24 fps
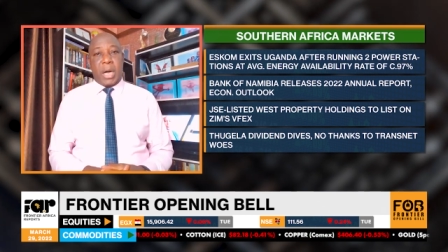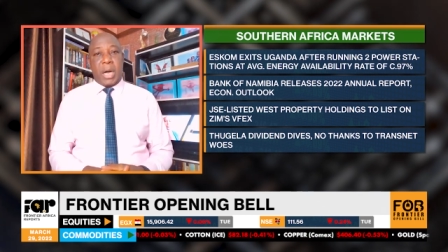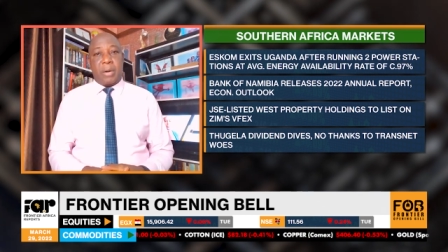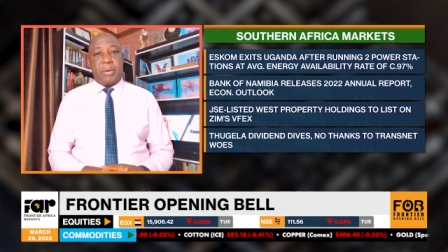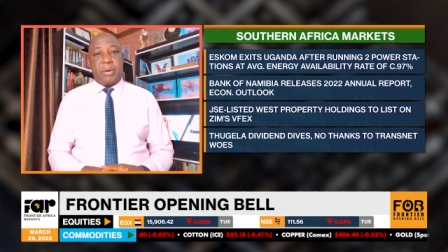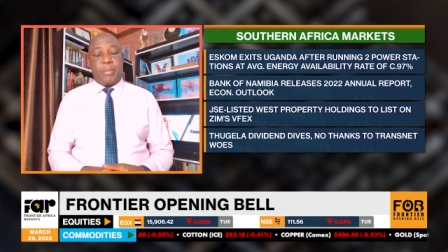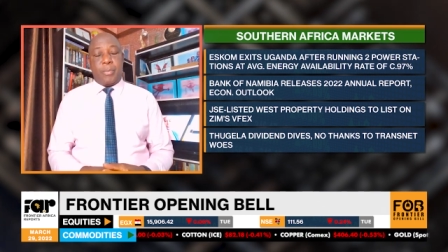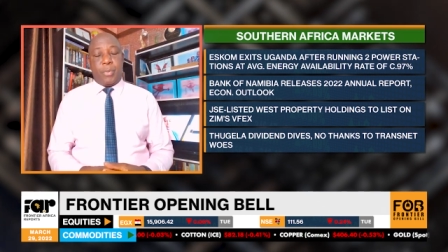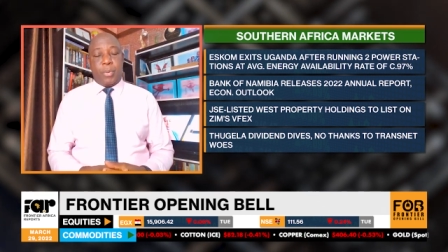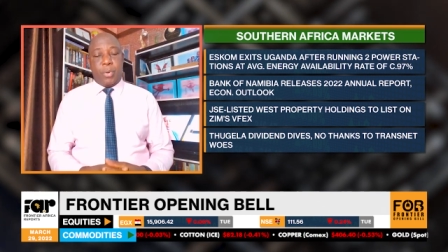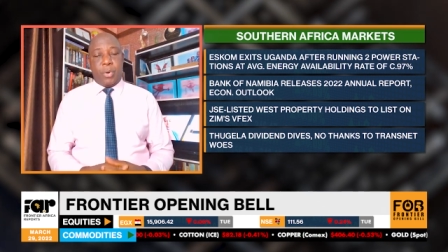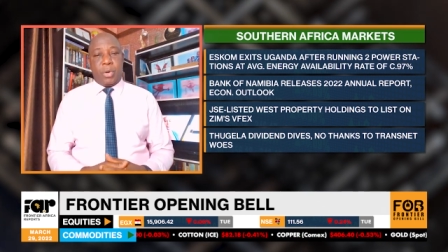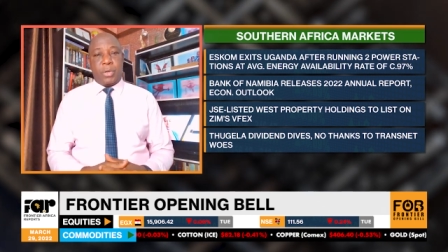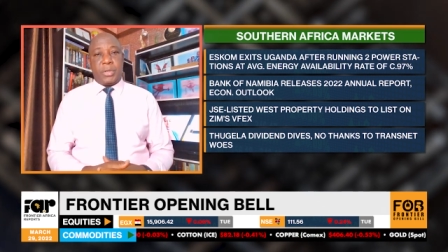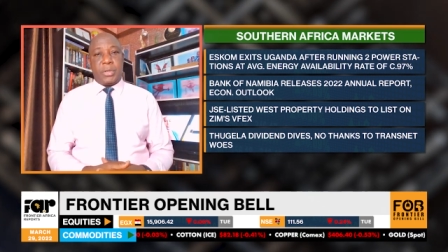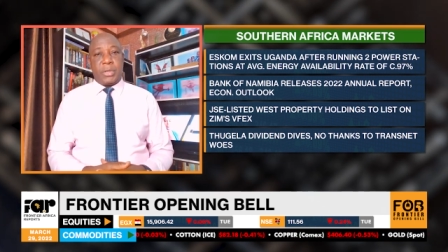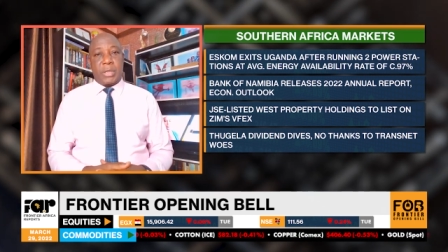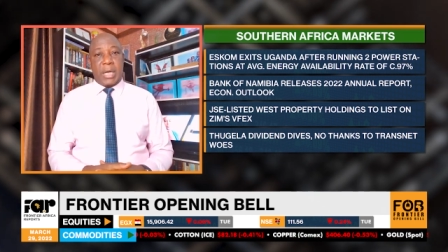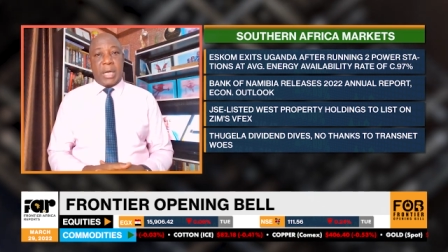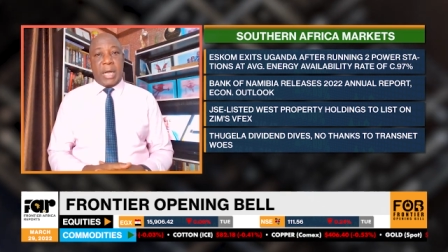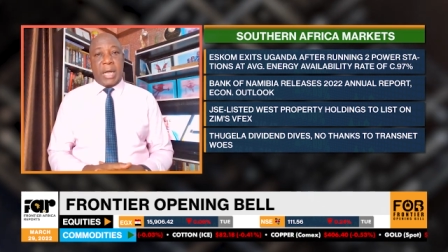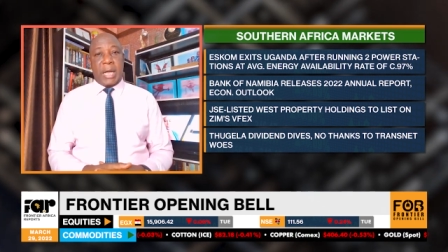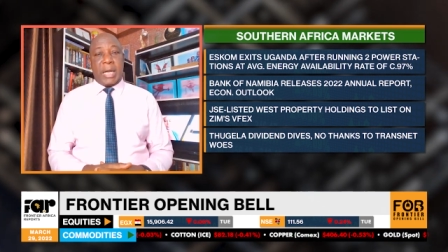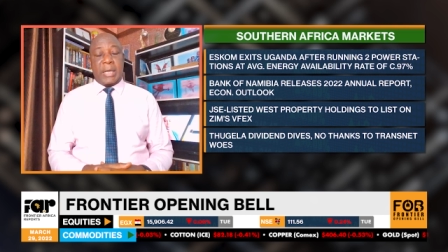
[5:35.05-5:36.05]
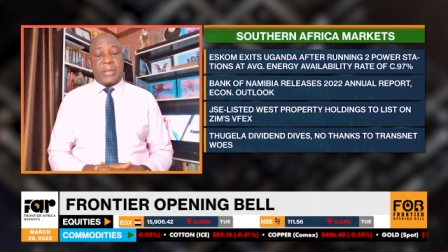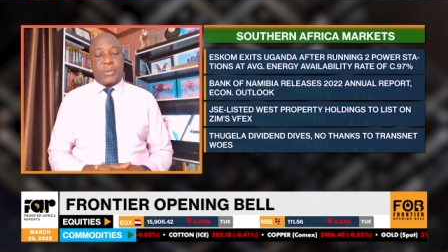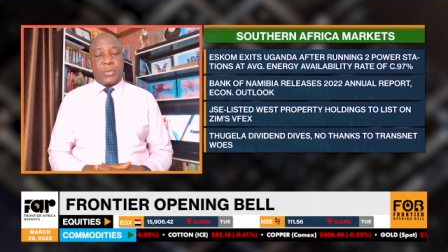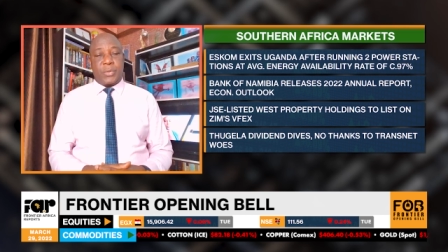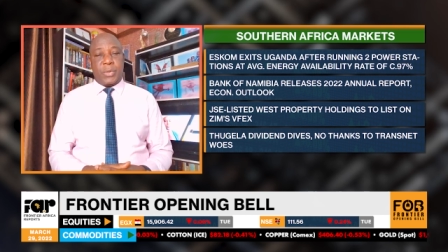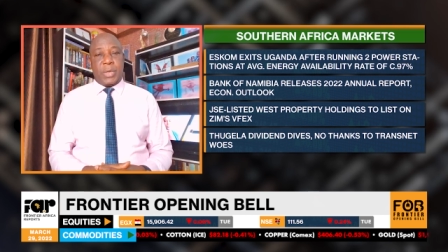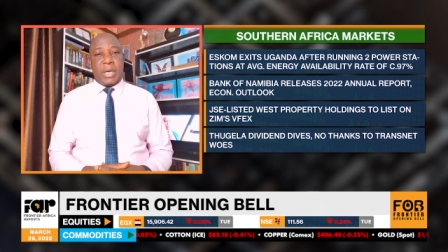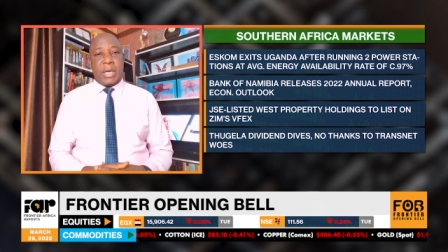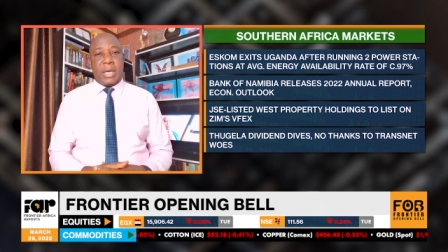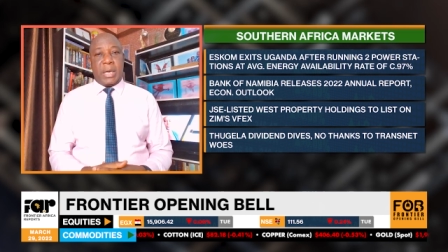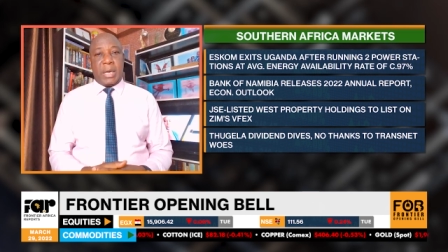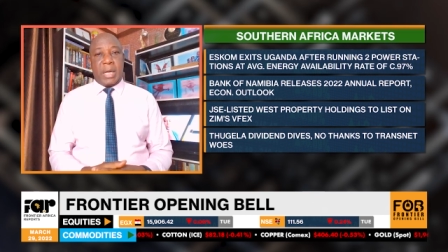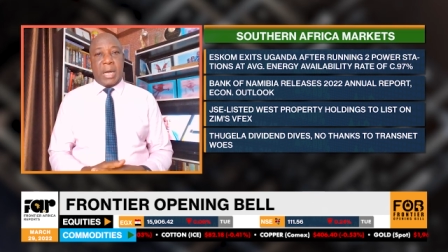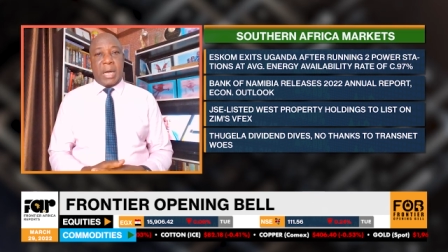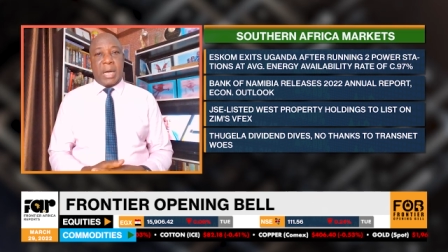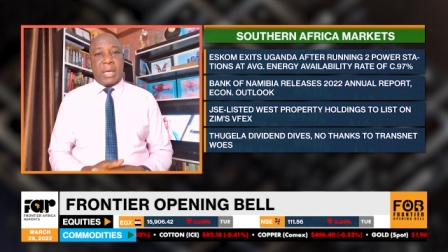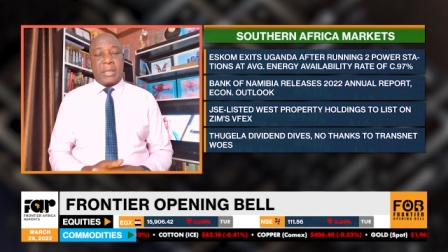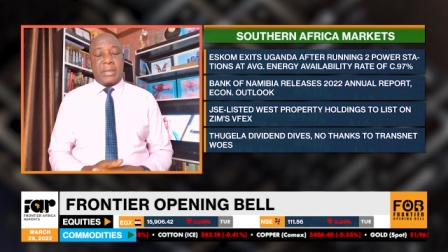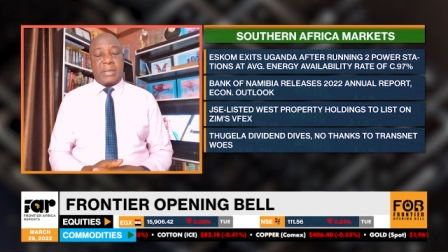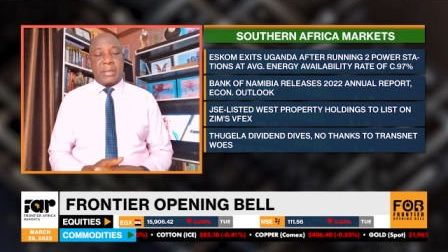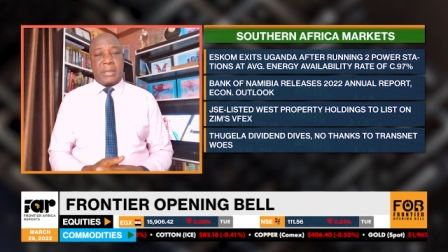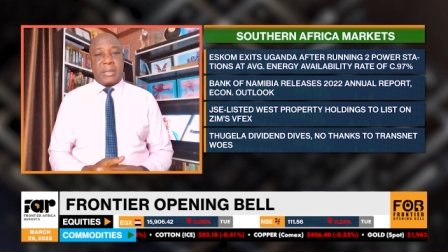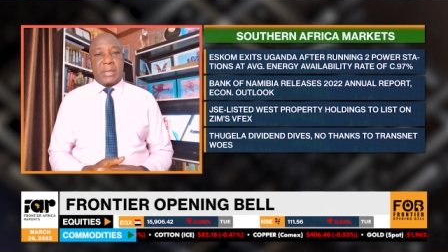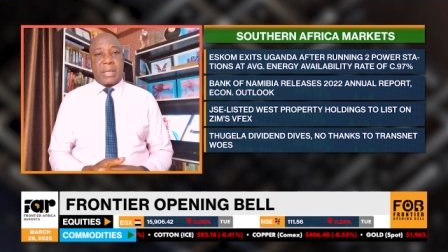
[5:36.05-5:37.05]
report, as well
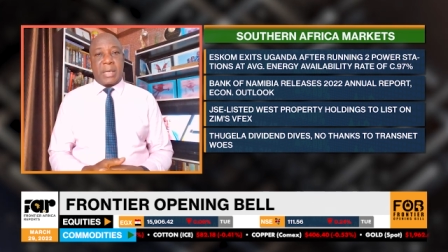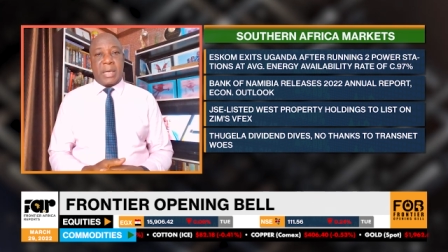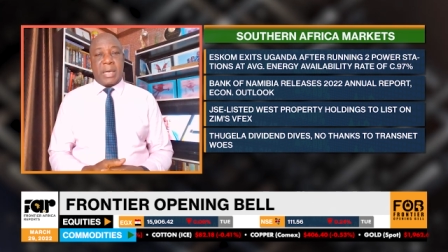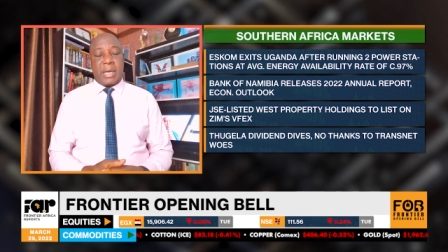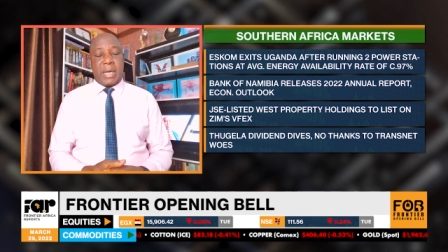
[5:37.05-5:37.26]
as